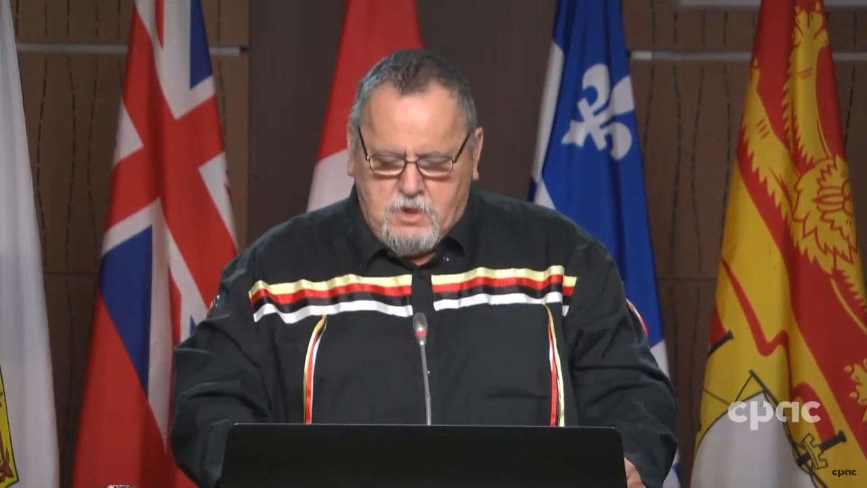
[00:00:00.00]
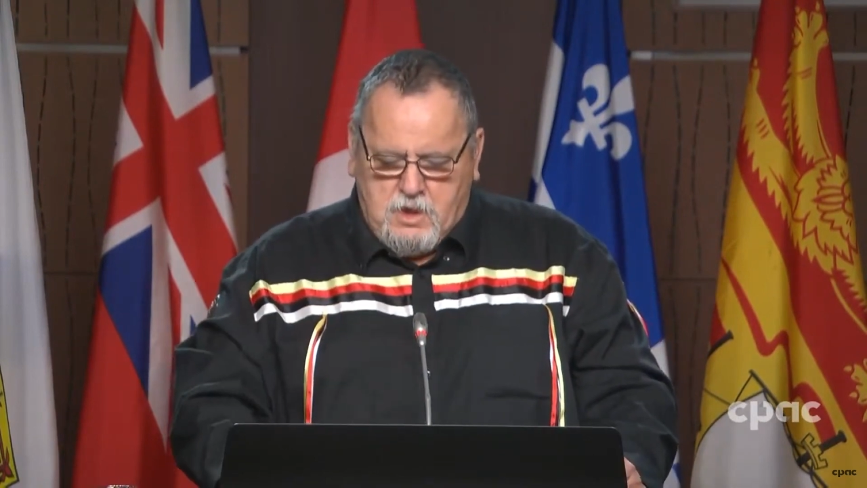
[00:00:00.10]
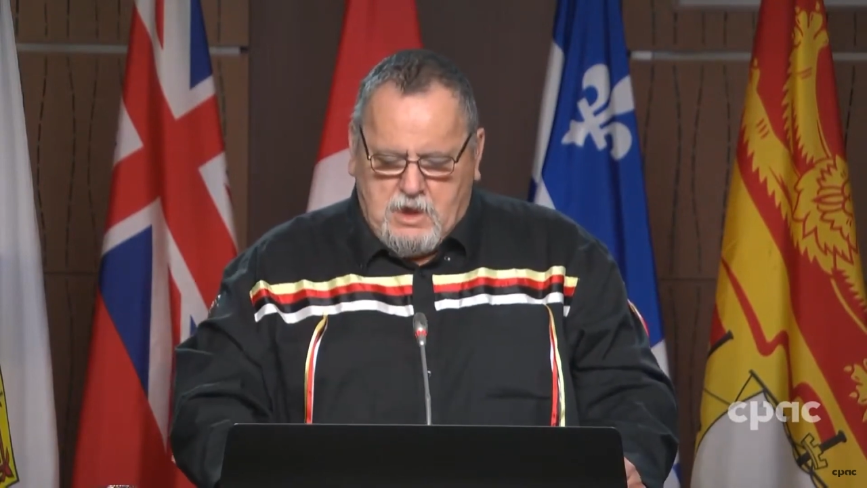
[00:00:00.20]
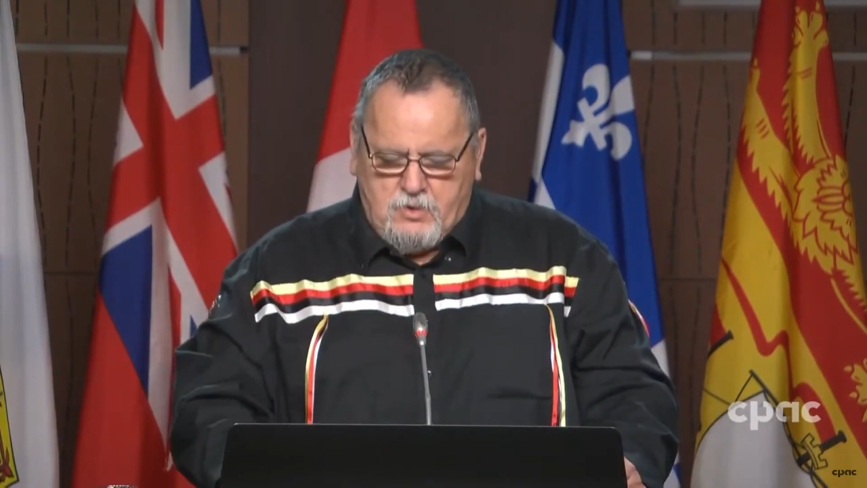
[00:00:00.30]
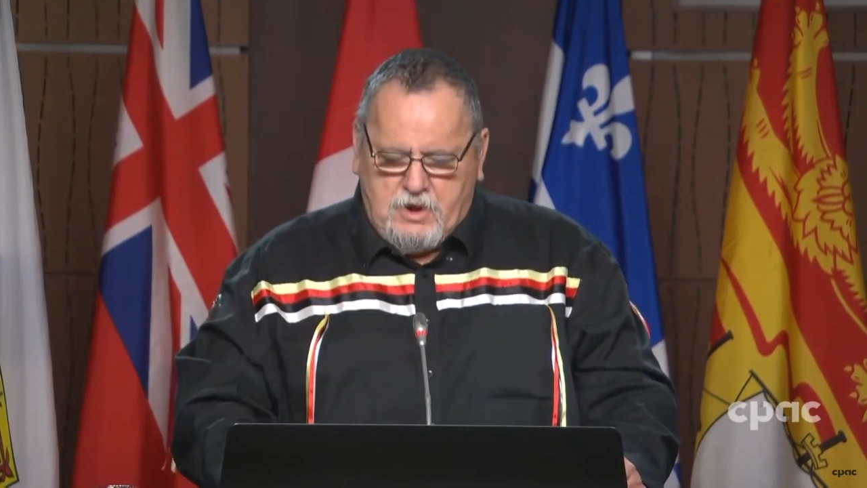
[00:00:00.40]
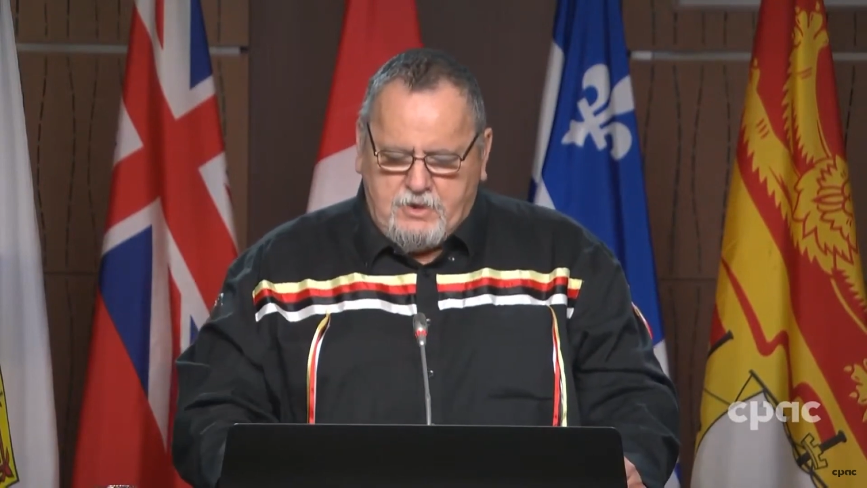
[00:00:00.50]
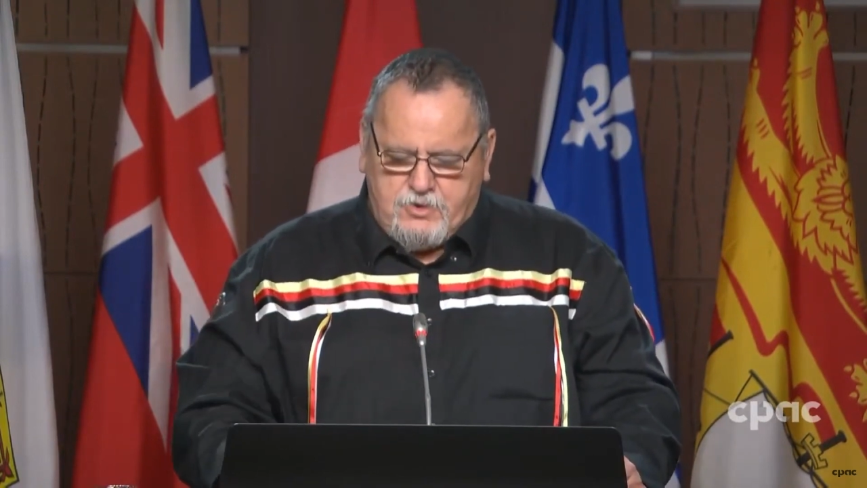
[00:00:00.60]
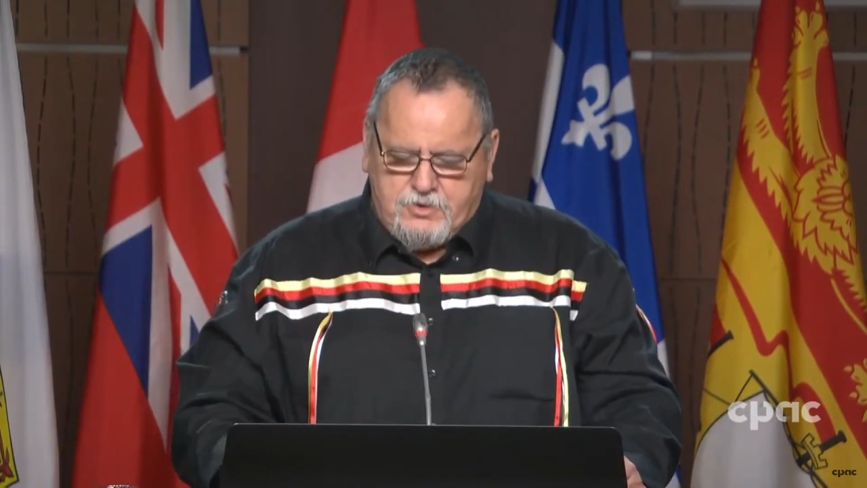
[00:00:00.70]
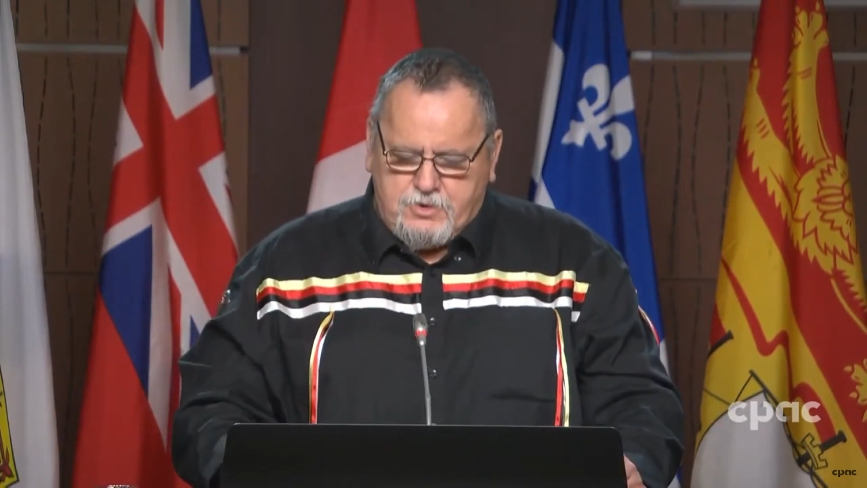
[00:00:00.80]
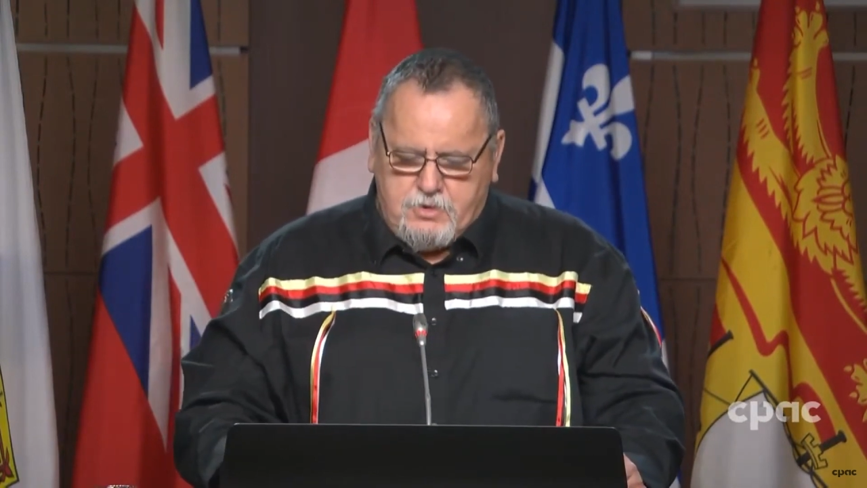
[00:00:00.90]
I would like
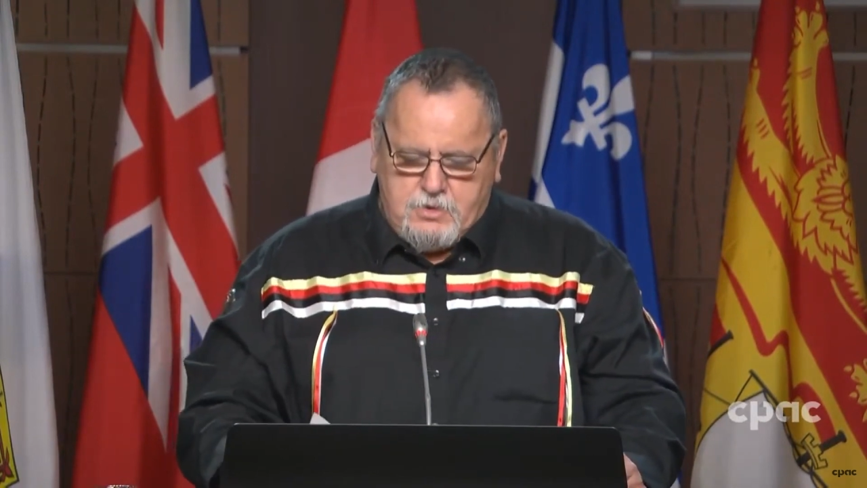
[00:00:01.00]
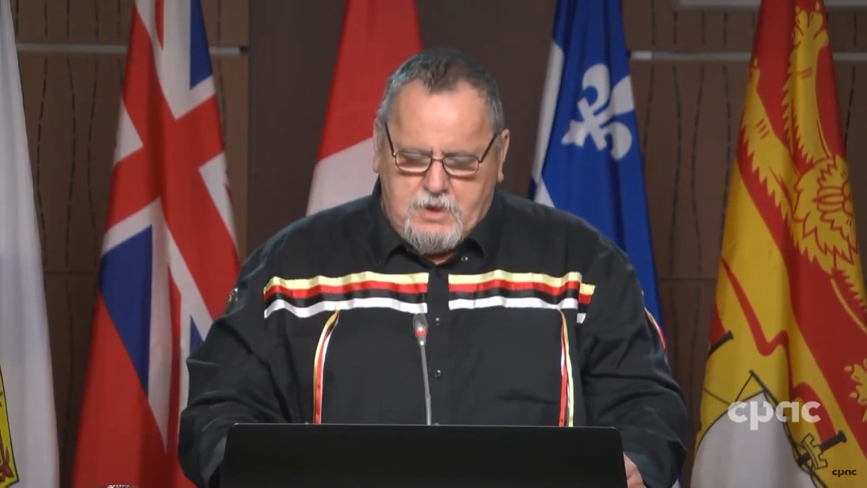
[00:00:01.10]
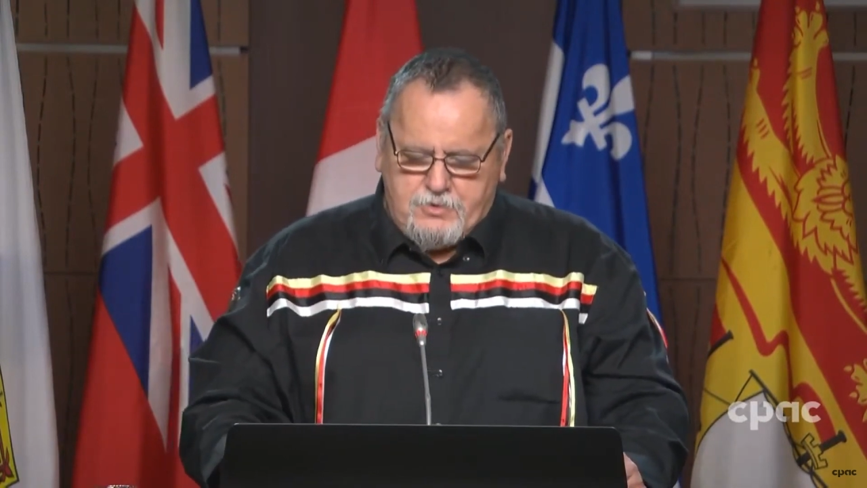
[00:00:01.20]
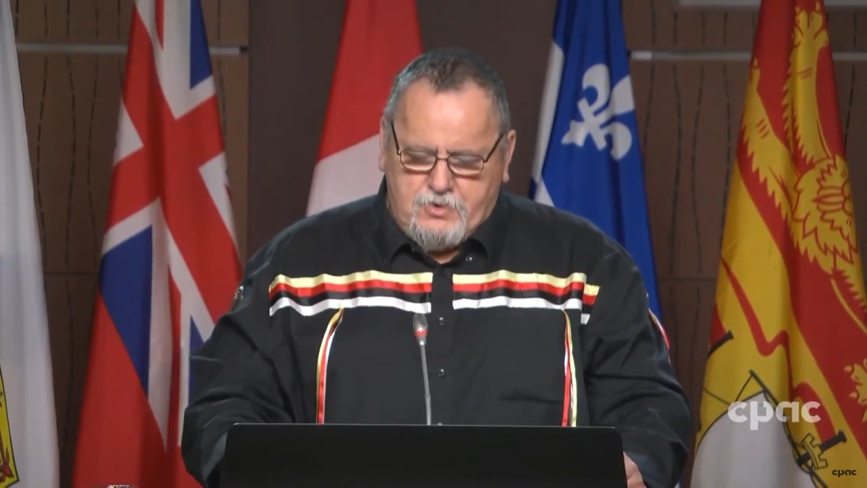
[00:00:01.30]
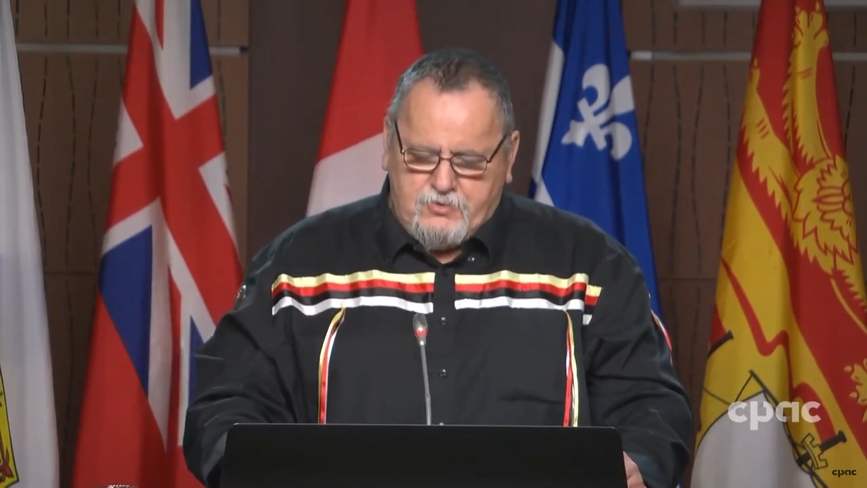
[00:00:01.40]
at this